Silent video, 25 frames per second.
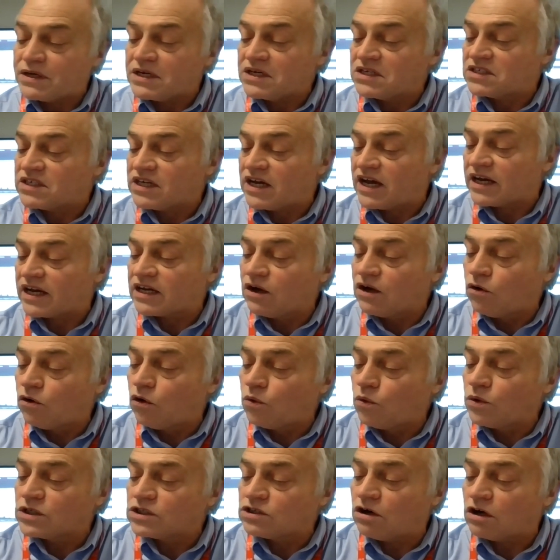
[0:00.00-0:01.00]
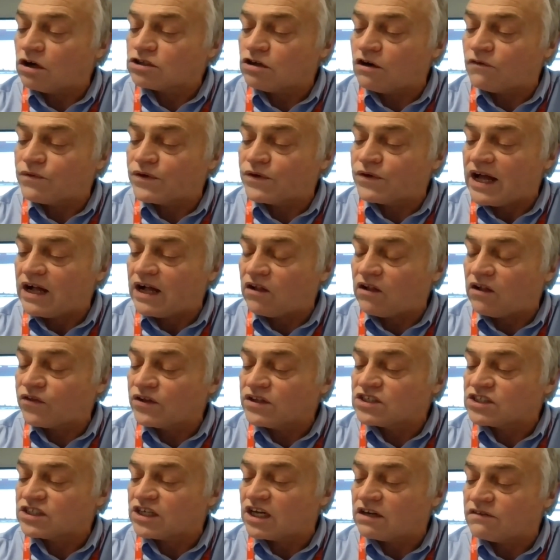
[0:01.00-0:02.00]
it's BTEC. Always start off with the
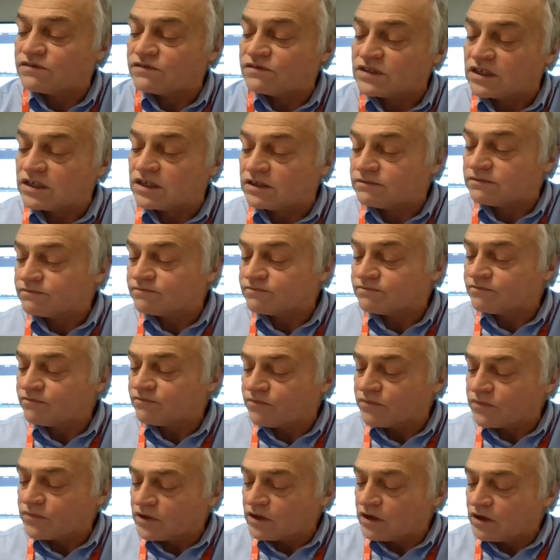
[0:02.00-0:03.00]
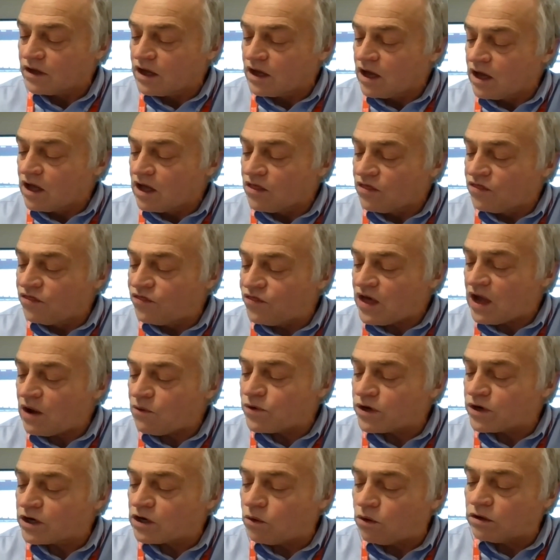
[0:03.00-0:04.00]
health and safety.
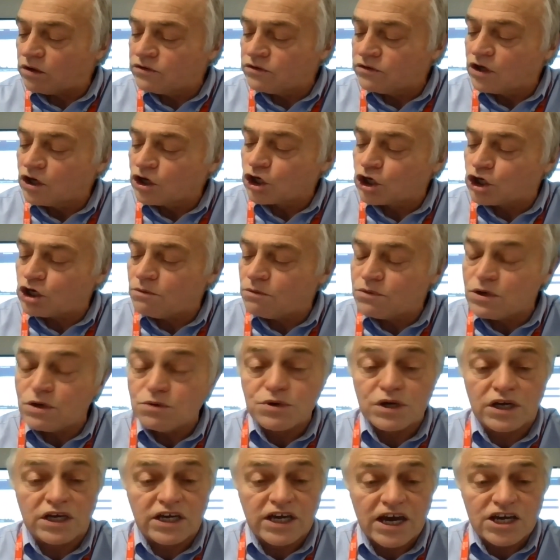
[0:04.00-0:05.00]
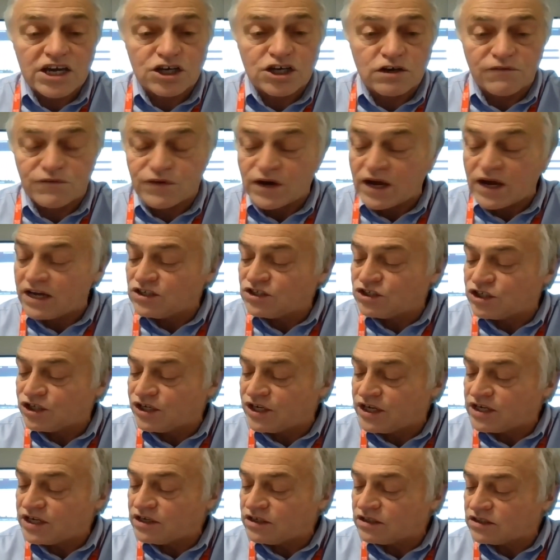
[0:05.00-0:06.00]
Then we go on communication for
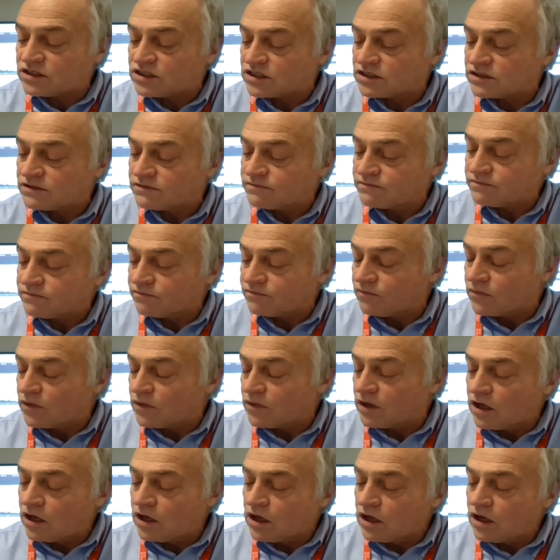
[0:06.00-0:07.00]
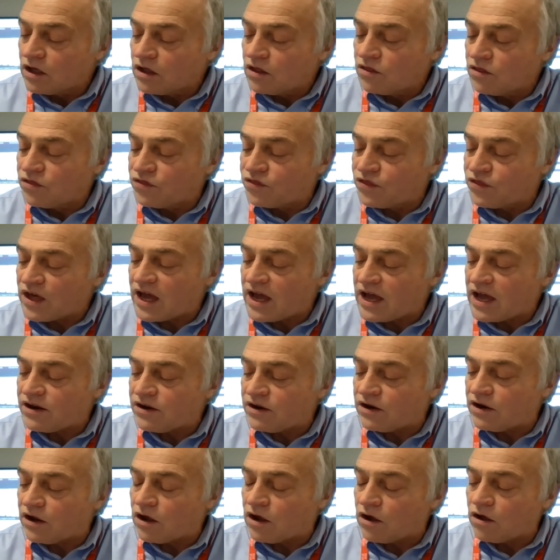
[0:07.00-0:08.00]
engineers,
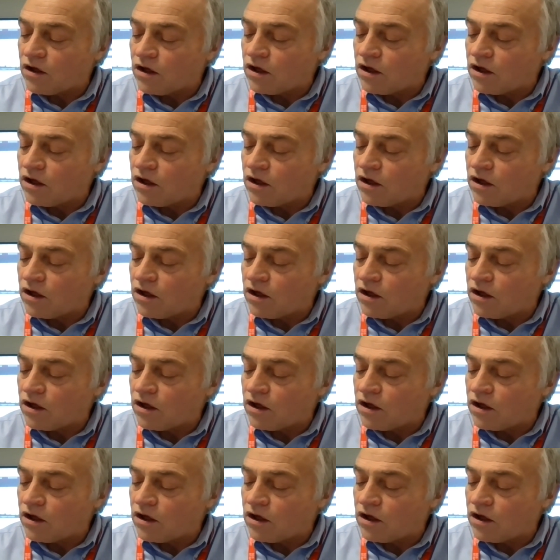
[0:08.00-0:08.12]
then